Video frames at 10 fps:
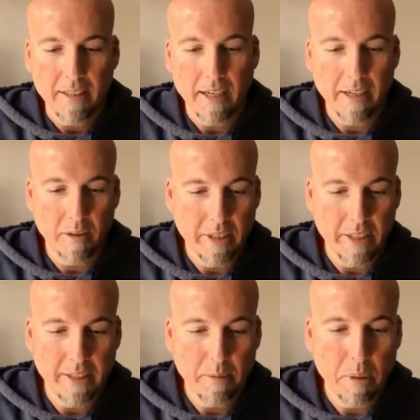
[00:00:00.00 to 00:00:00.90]
I don't get
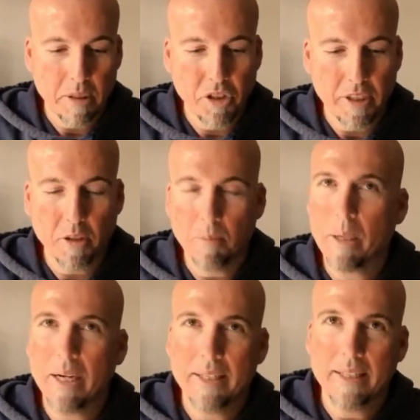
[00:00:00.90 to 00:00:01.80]
any bunching or
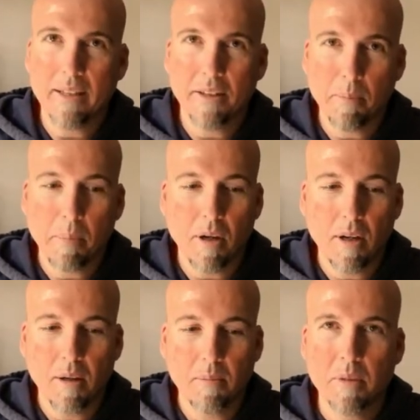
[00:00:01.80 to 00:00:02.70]
binding on the
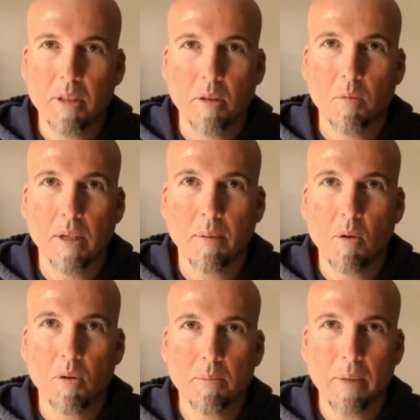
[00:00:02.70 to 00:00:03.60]
palm when I'm
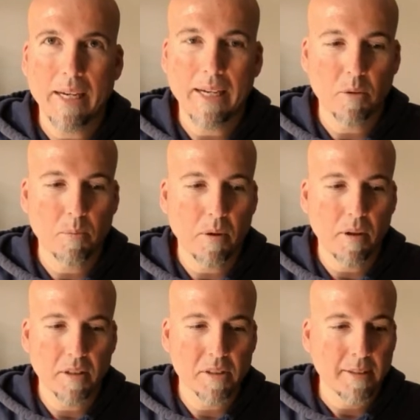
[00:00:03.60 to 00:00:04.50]
holding my
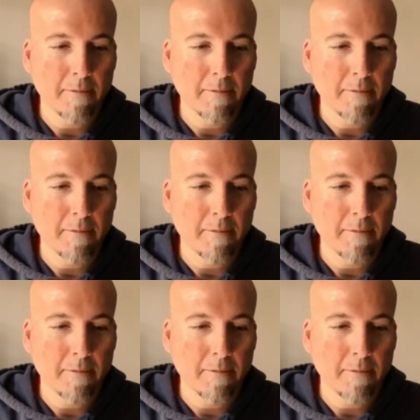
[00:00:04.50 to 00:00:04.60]
handlebars,